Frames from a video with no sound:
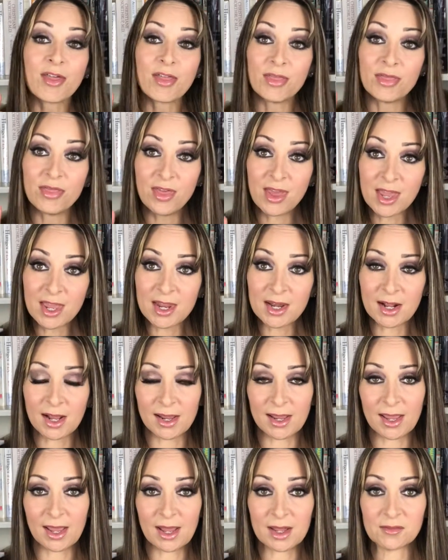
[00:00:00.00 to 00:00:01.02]
Then I
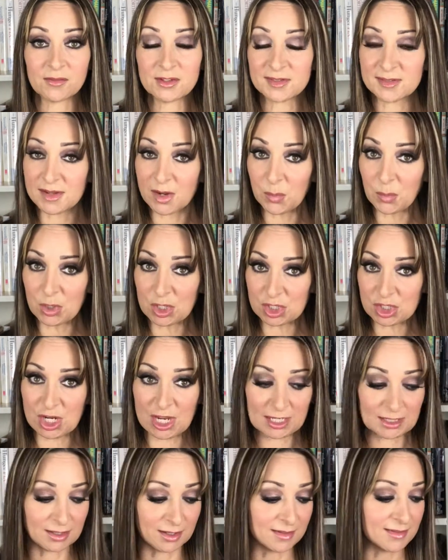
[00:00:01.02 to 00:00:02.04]
have a separate
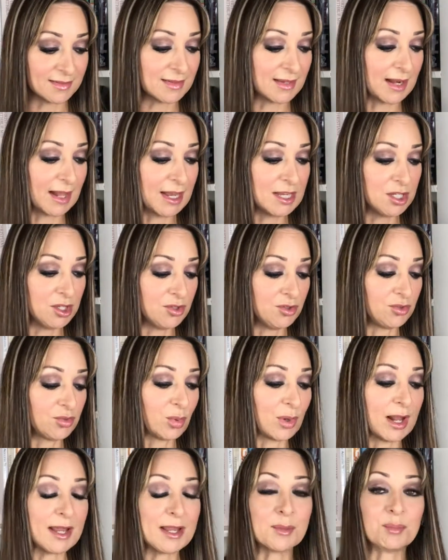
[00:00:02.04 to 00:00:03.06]
checklist that I use
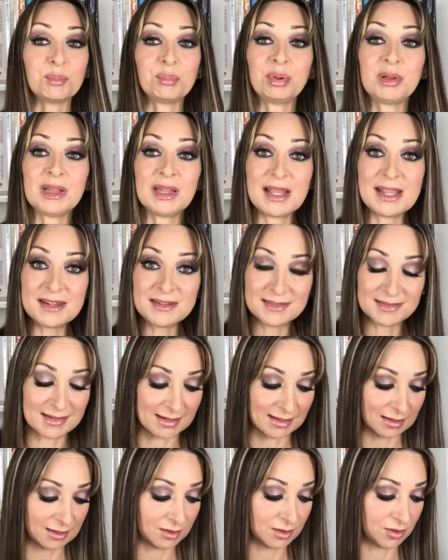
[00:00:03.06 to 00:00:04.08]
when I am
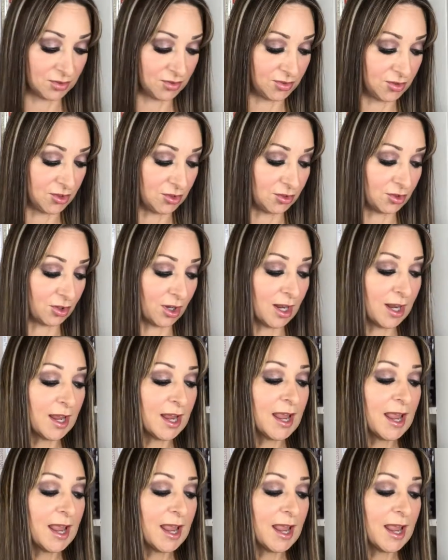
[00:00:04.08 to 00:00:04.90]
placing the student.